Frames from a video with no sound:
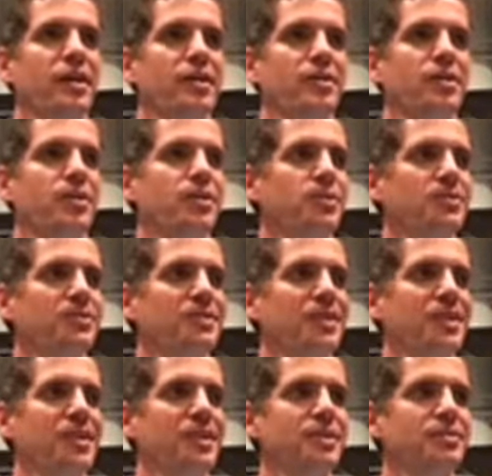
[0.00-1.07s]
called
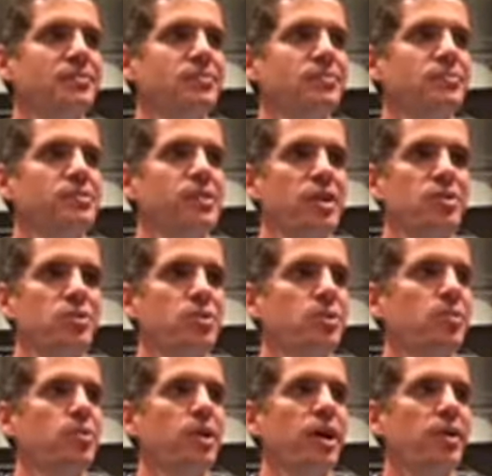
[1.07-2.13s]
uh, sexual
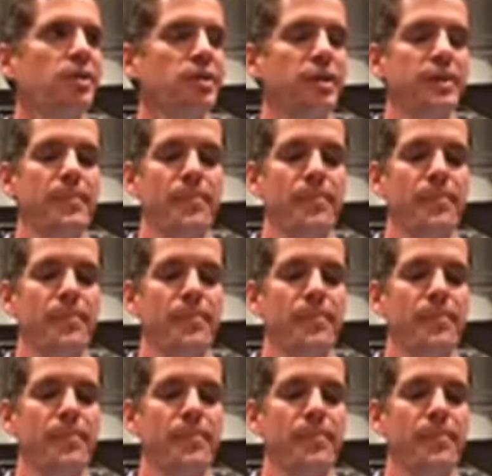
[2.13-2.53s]
immorality.